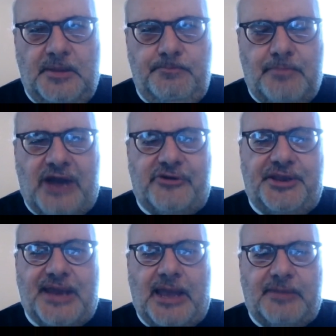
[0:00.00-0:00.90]

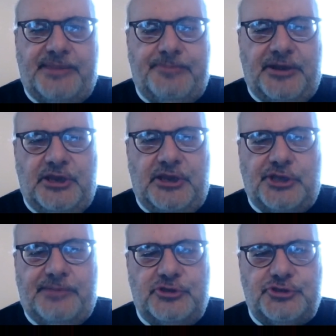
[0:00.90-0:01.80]
maritime
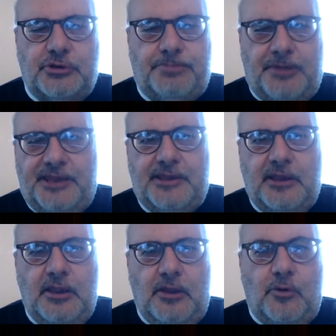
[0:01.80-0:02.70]
expeditions, which took place
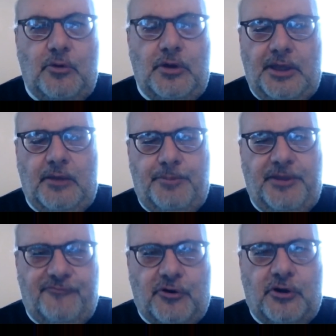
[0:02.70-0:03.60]

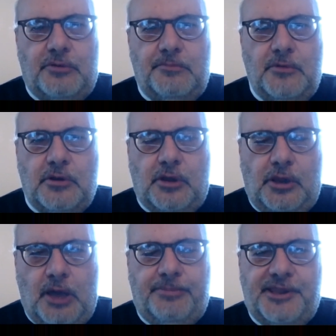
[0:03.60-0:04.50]
before
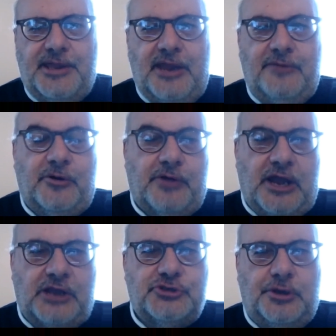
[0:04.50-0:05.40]
Columbus and were
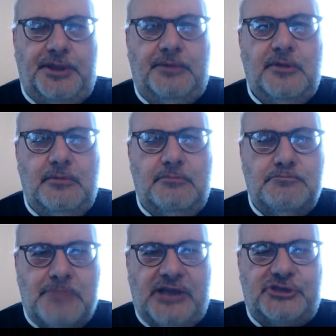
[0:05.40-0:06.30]
actually
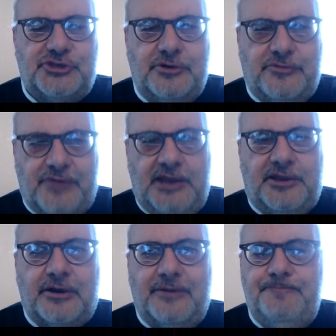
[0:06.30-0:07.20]
much
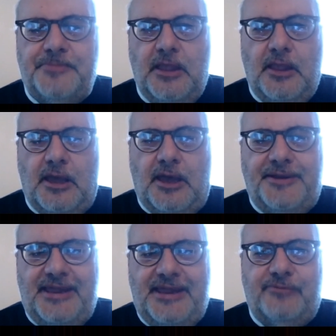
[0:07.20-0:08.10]
greater,
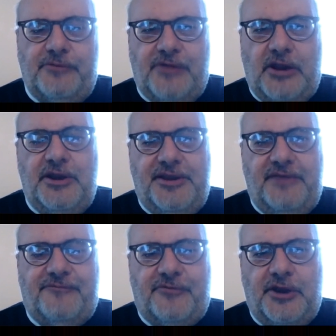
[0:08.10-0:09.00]
these were very
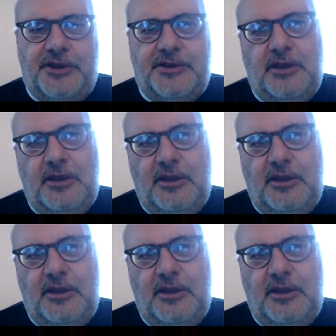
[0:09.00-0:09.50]
different.